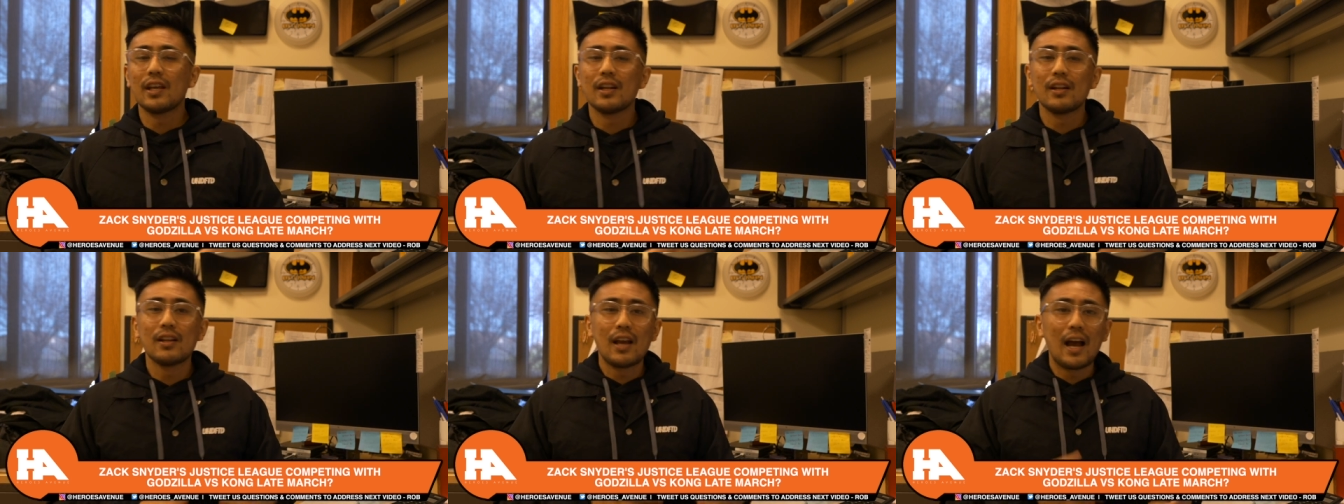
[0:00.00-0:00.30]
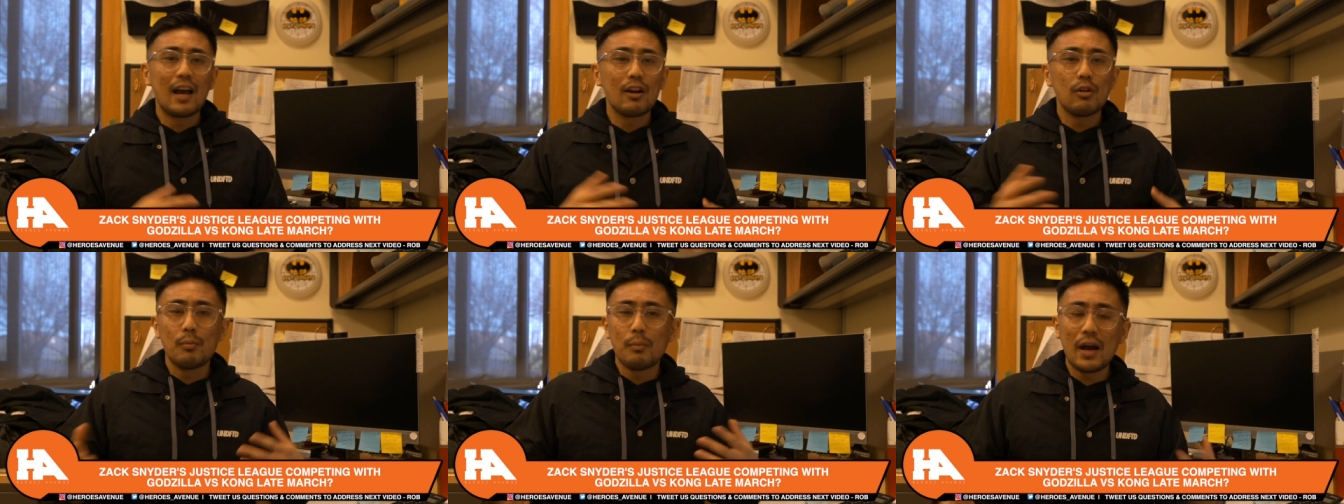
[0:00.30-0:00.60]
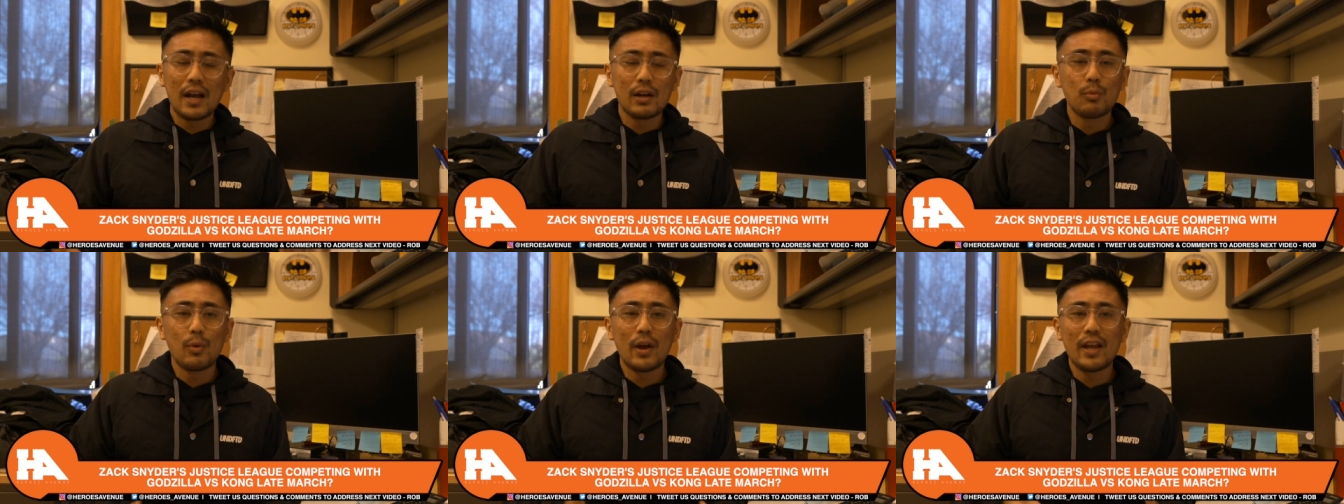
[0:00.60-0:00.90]
And I don't
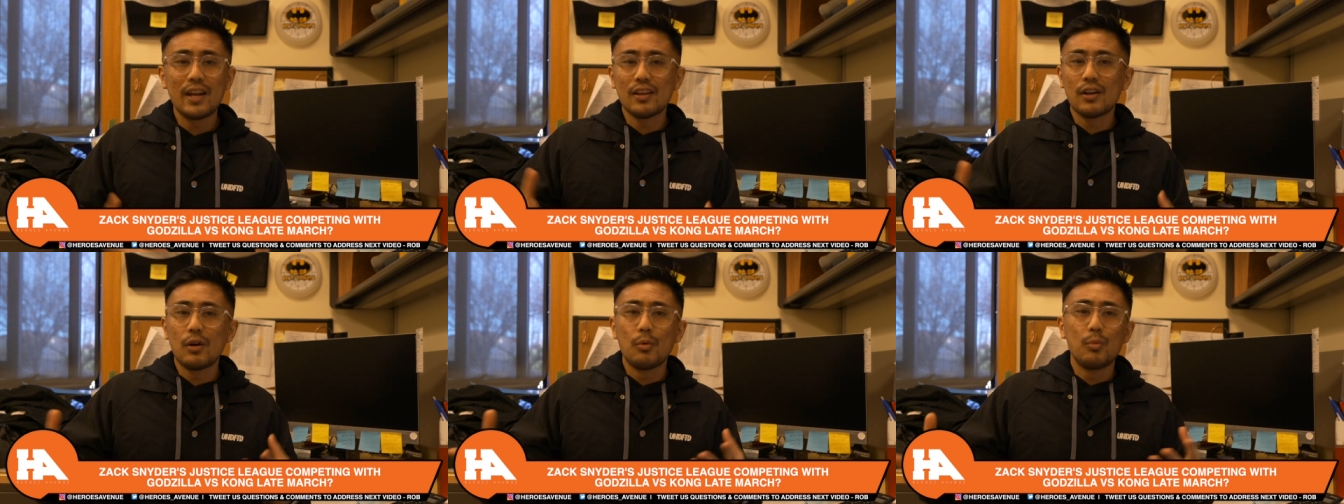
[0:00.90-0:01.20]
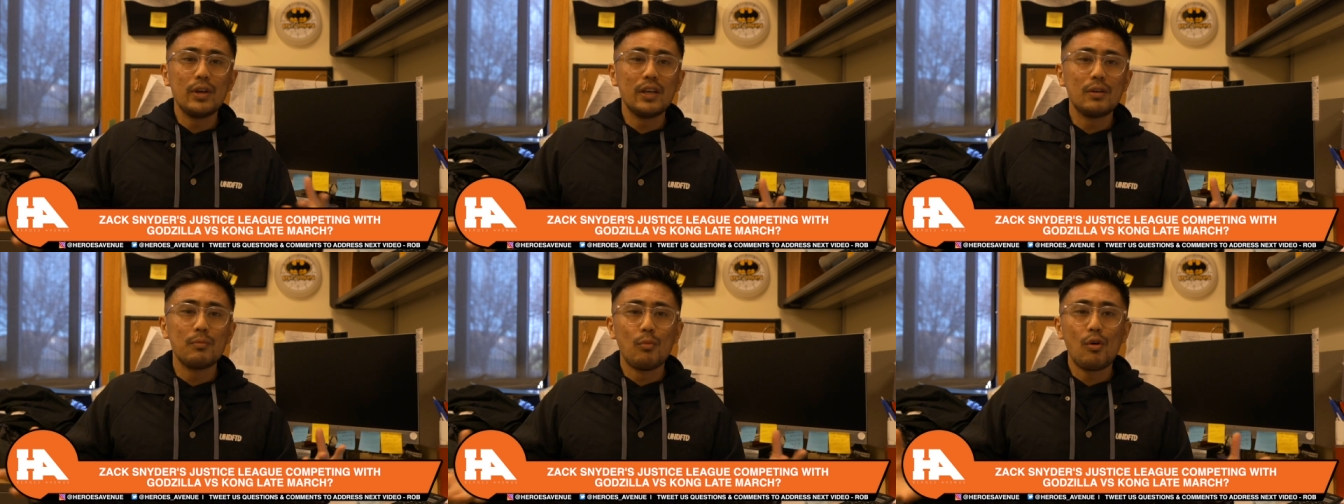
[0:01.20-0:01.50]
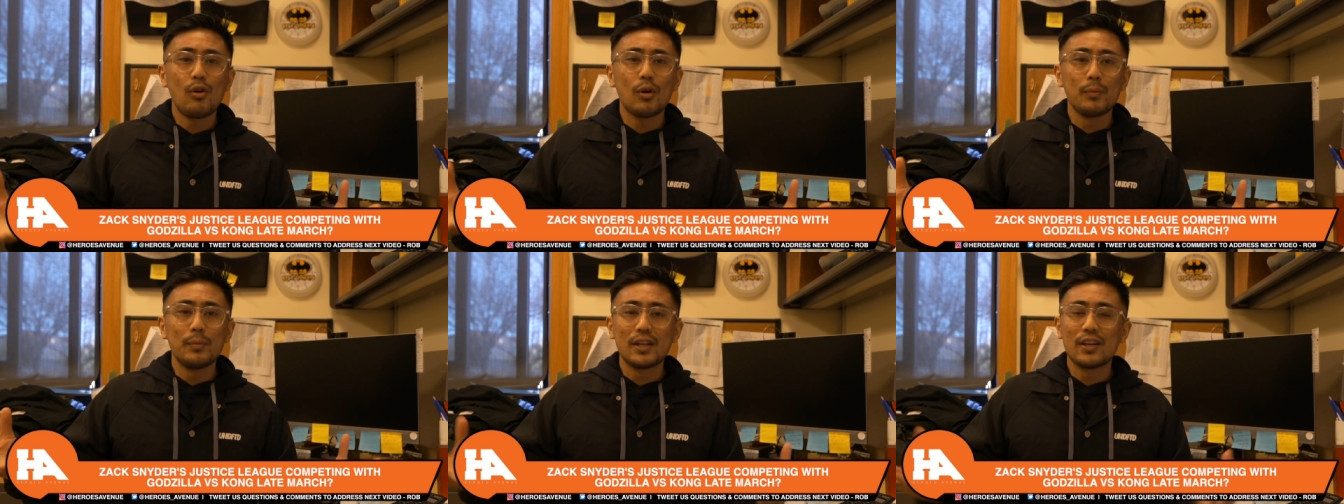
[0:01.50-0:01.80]
mind waiting a week
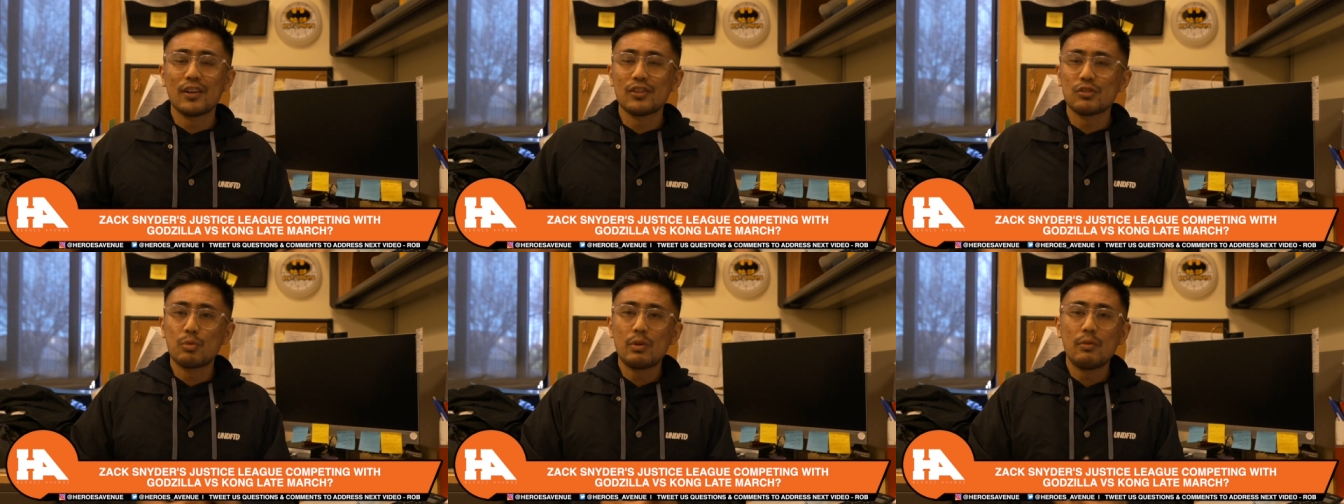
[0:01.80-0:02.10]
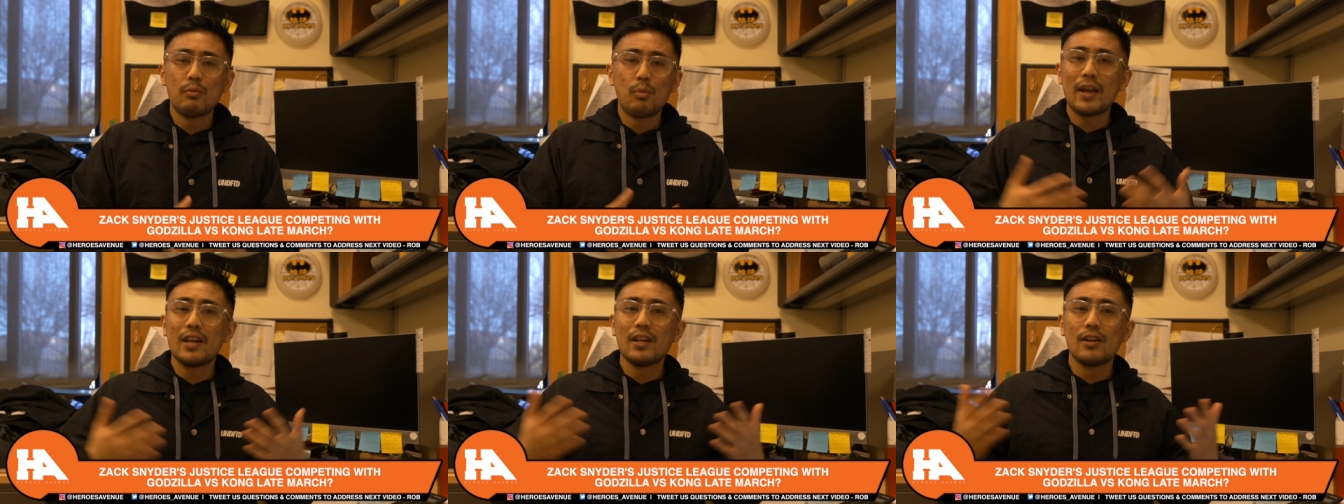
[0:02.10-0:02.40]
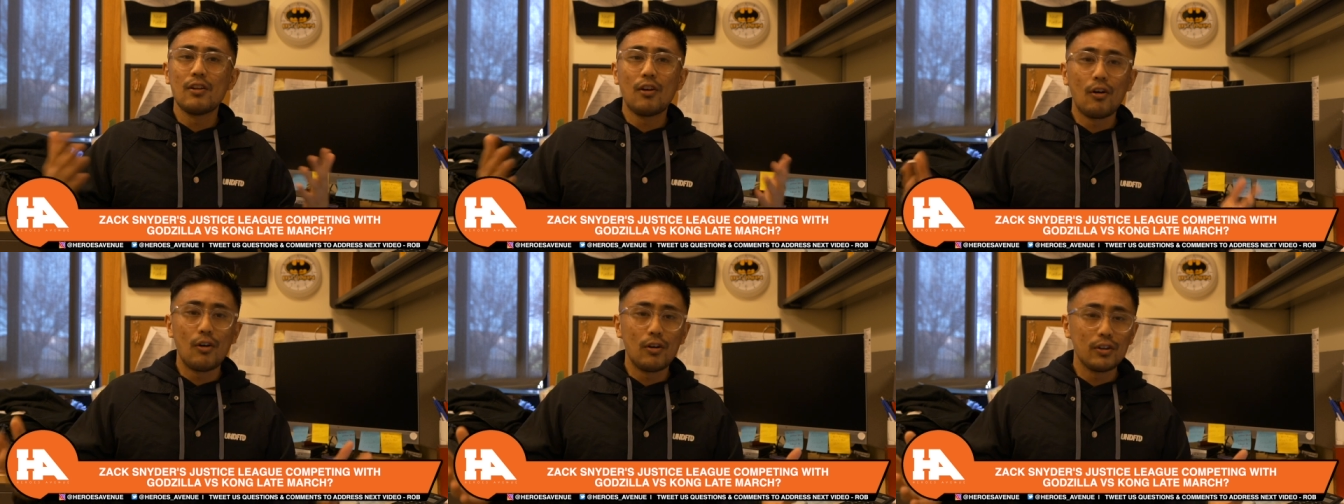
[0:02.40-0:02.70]
more because we've
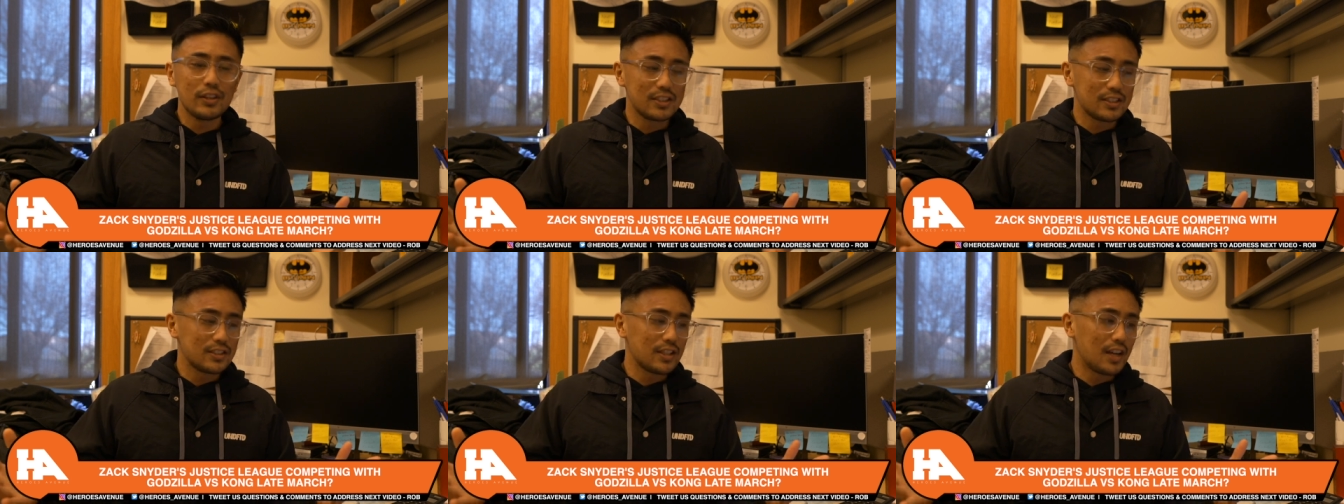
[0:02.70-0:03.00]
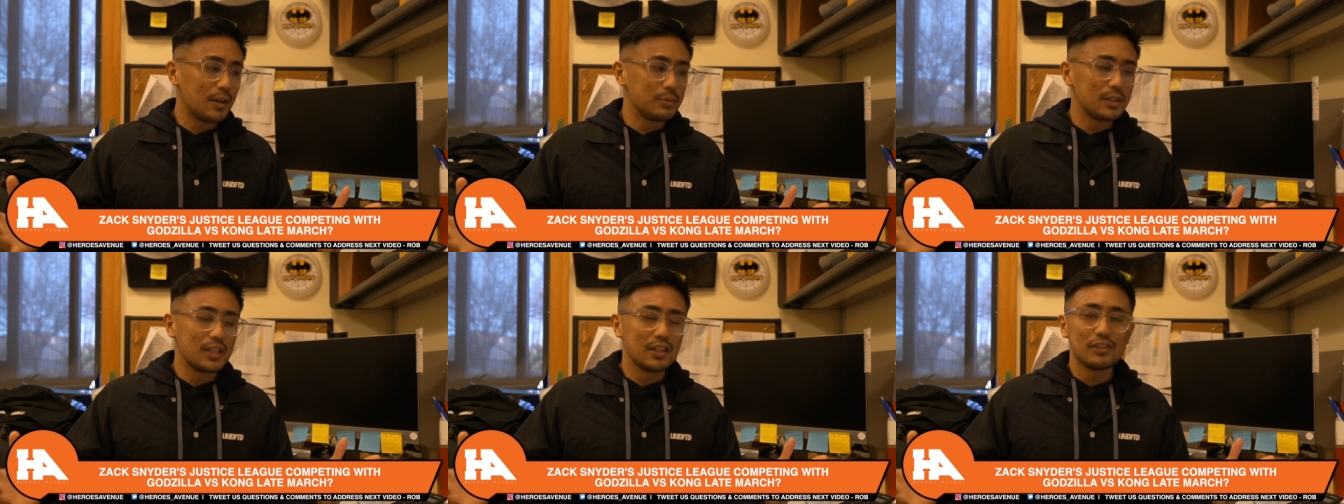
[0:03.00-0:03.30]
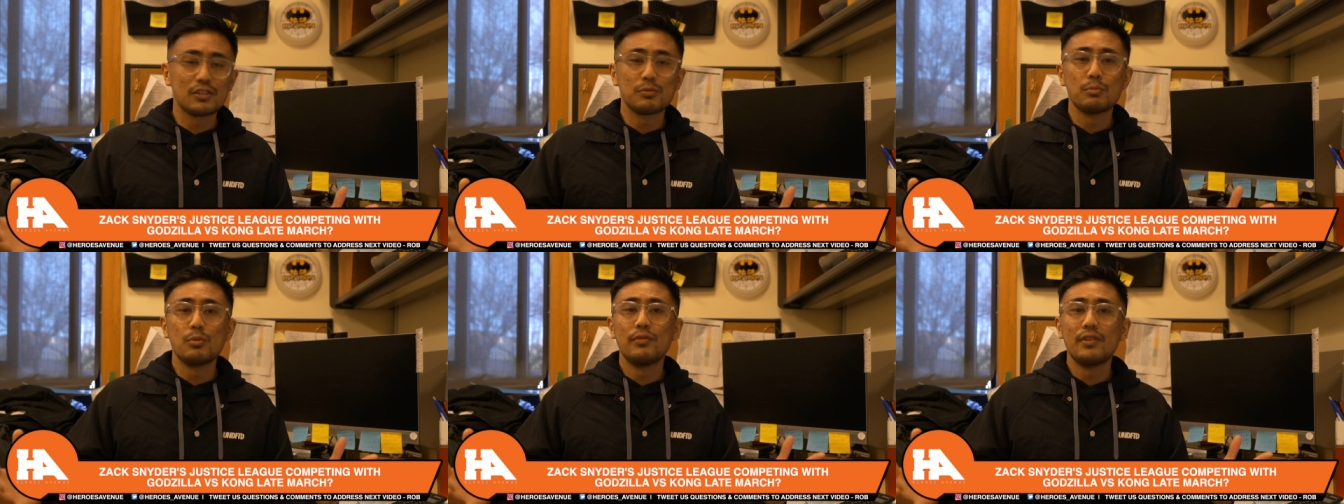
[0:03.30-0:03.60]
waited all this time to get
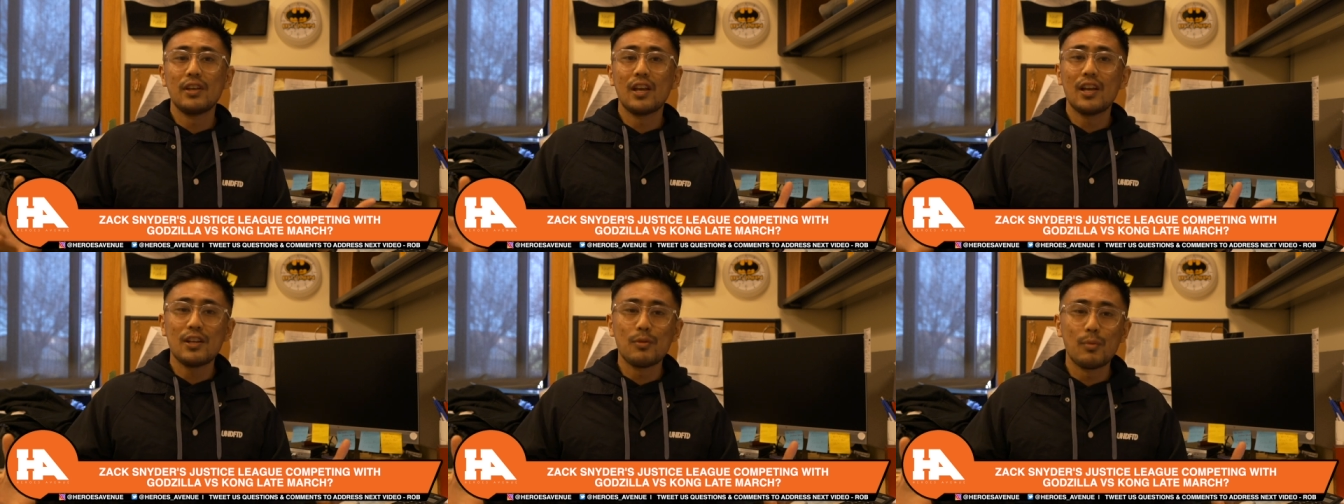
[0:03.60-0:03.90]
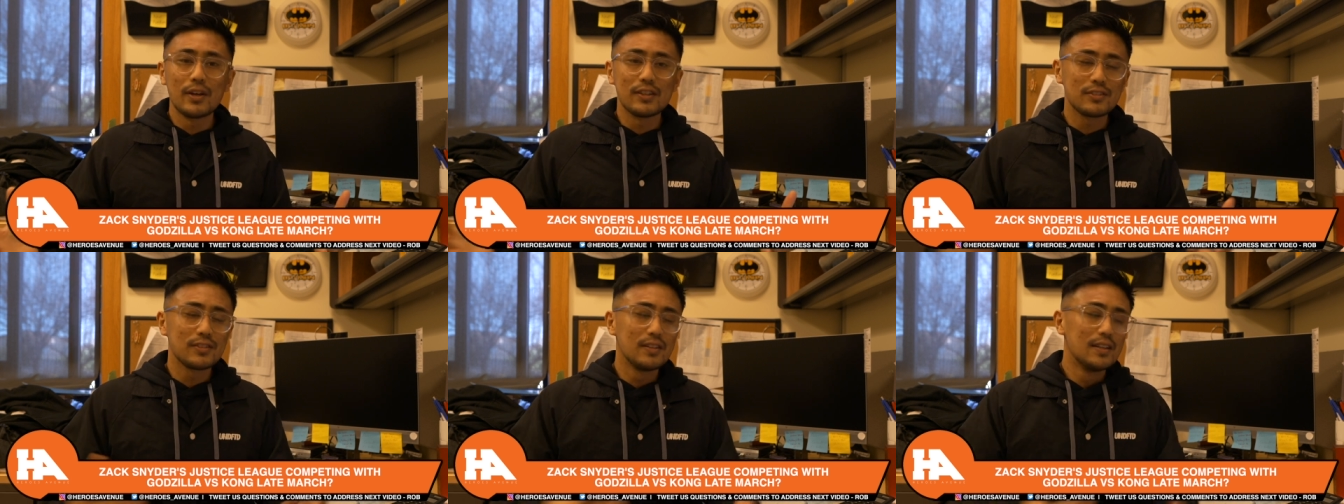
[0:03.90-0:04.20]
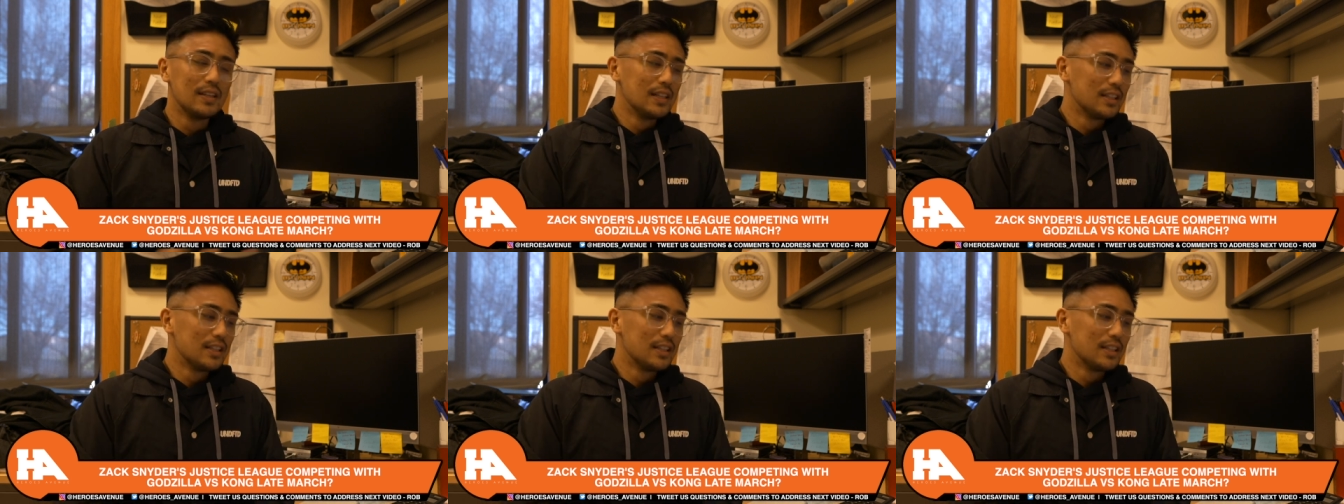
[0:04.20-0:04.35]
this movie anyways.